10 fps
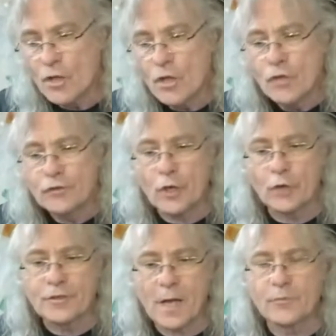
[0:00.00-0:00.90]
So
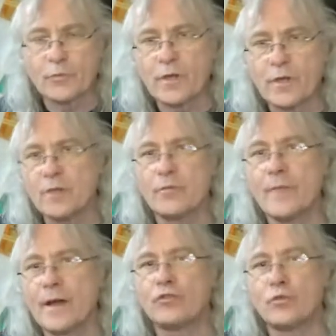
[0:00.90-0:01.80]
that we
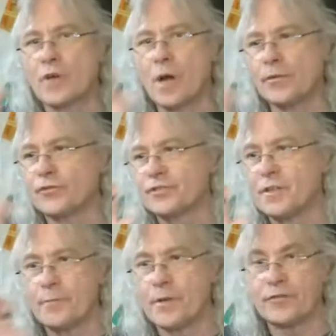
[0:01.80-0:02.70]
might do a couple
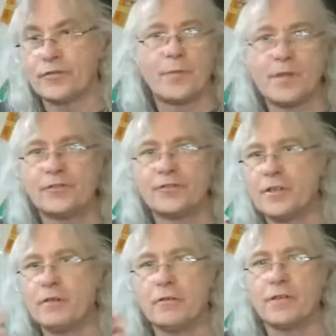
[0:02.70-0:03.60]
snippets, pieces
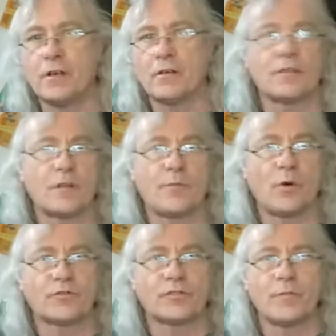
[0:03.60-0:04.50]
here and there, and then
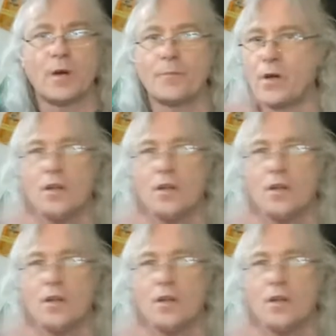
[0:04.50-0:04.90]
post them up. But